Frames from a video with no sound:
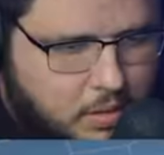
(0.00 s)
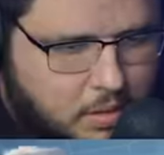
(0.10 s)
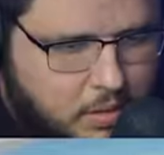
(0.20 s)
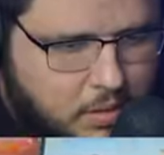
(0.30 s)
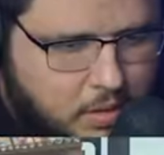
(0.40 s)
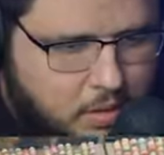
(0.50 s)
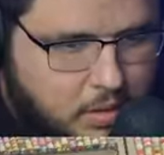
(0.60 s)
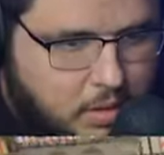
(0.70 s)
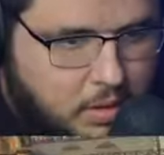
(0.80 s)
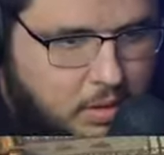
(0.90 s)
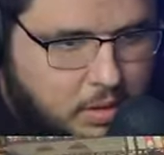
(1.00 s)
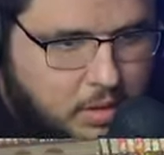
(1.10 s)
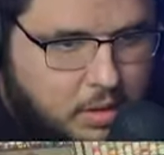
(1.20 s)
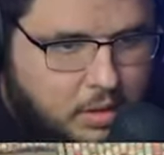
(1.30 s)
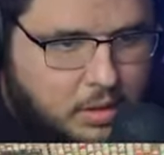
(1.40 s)
Kind of scary. You
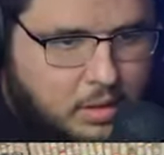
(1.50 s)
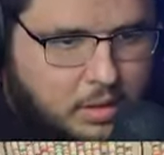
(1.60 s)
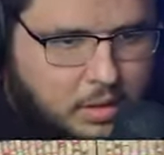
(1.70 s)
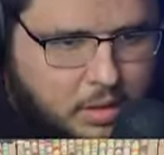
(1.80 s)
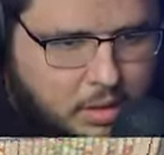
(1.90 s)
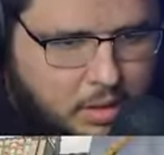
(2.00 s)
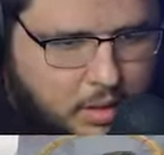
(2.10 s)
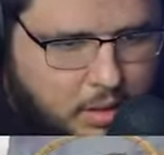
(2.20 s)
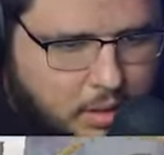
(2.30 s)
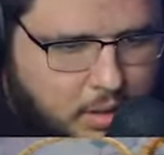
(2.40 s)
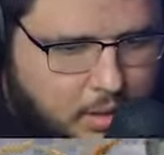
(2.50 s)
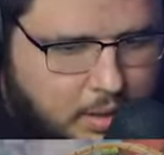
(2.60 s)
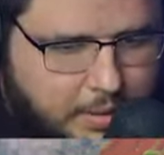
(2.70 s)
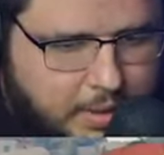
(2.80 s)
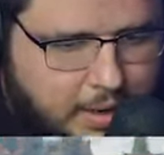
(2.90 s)
okay there? Sweet.
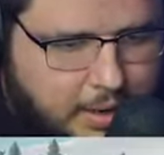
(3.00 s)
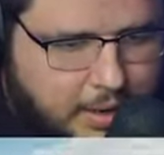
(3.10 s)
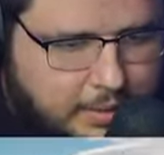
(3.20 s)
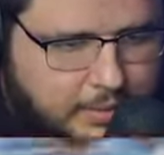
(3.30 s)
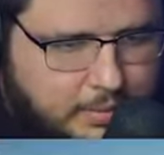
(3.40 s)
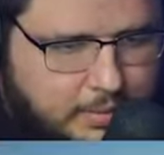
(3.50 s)
Yeah, all right.